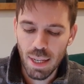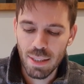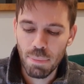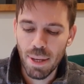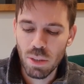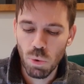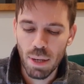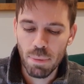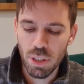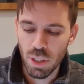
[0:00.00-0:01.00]
It depends
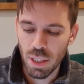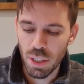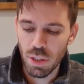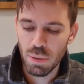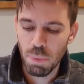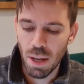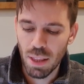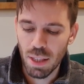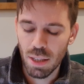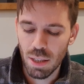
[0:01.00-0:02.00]
what image you're gonna use, but I
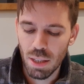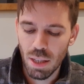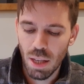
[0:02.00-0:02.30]
think